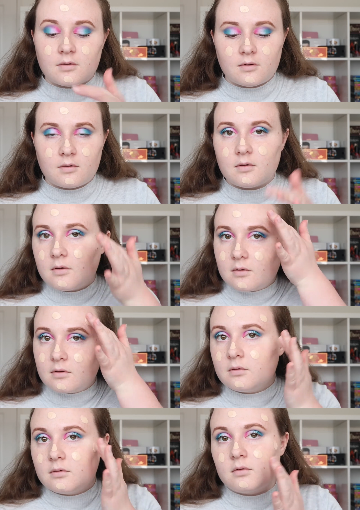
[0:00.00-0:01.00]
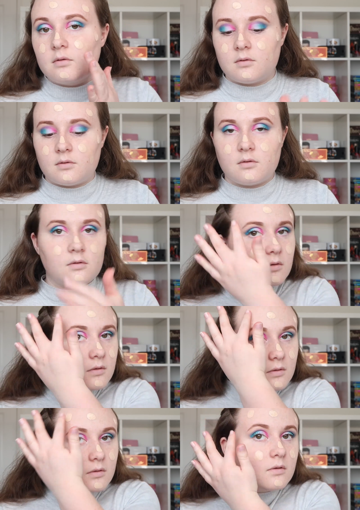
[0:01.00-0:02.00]

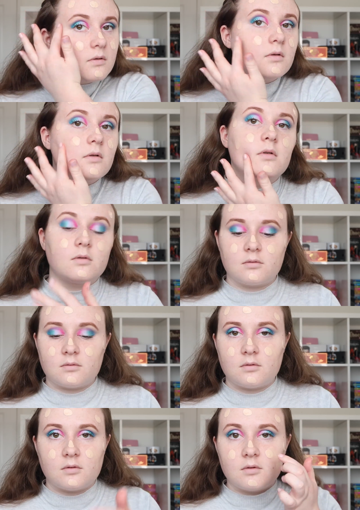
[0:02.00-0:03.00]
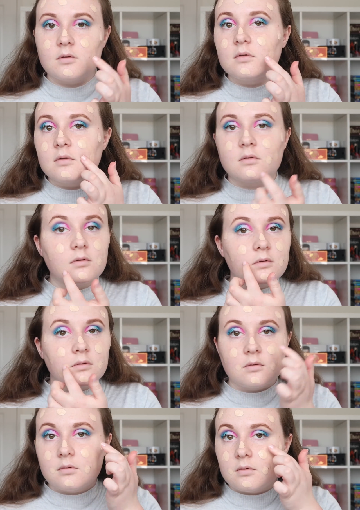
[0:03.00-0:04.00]
Nobody speaks.